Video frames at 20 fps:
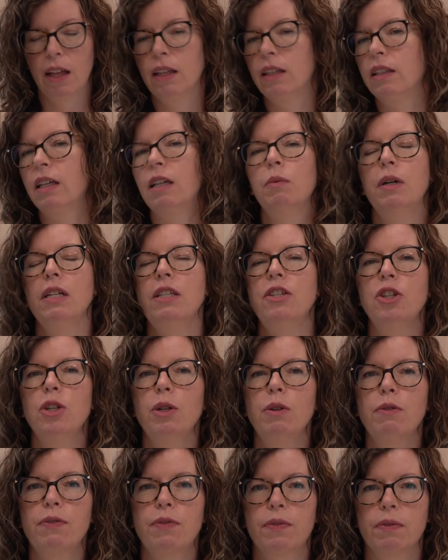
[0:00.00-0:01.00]
Then once
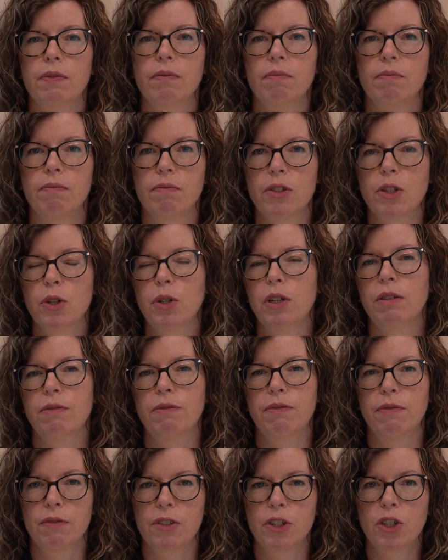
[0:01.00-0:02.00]
you've sort
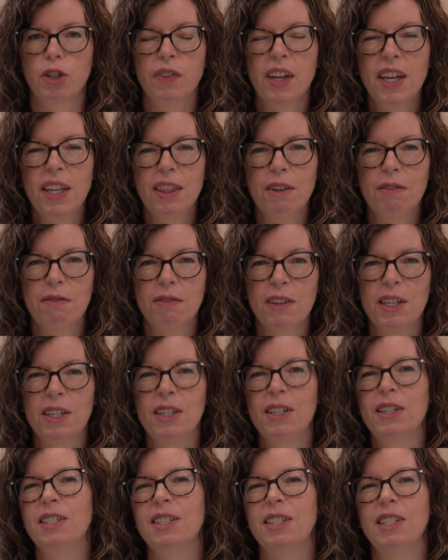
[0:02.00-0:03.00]
of surveyed the
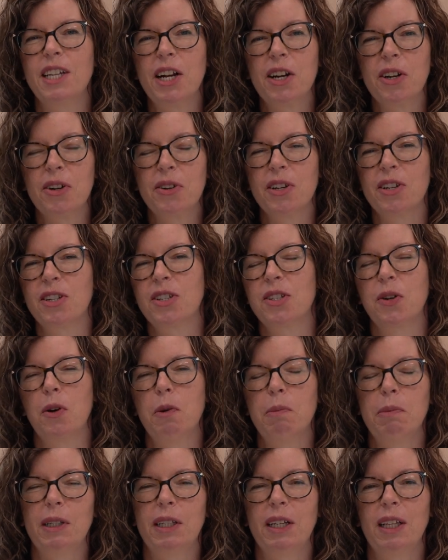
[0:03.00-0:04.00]
field, narrow your
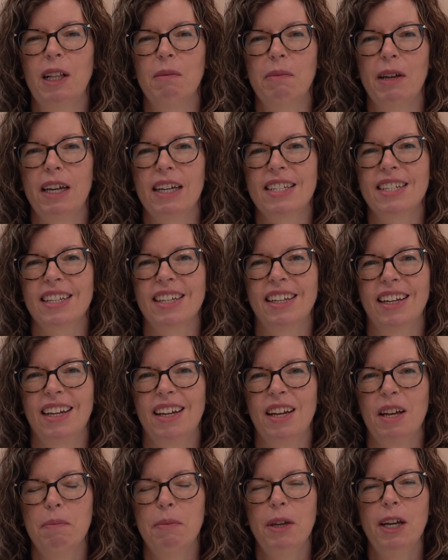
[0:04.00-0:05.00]
scope a little bit,
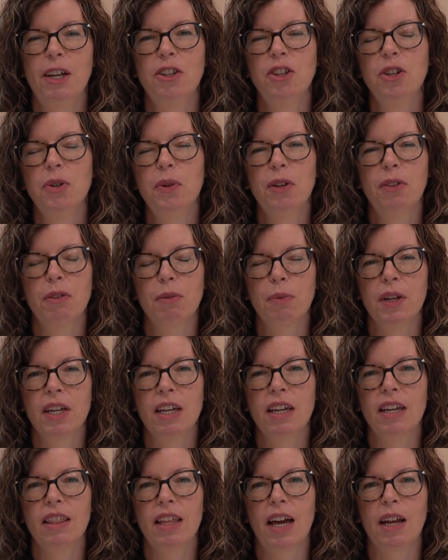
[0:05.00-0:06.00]
pick 2 or
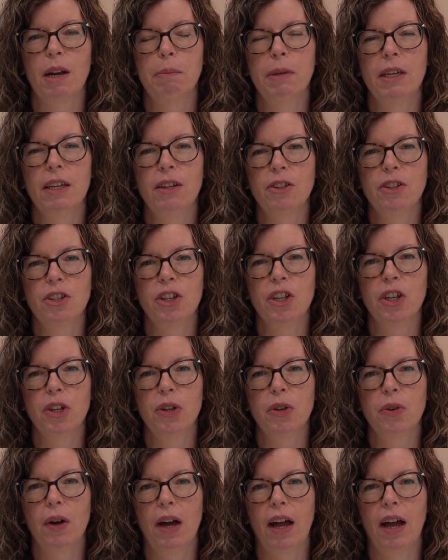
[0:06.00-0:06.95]
3 that appeal to you